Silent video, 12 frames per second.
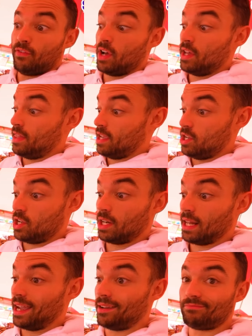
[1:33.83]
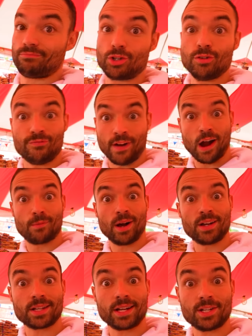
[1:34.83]
fun that you can like shoot
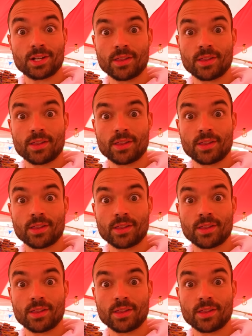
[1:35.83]
fireballs at each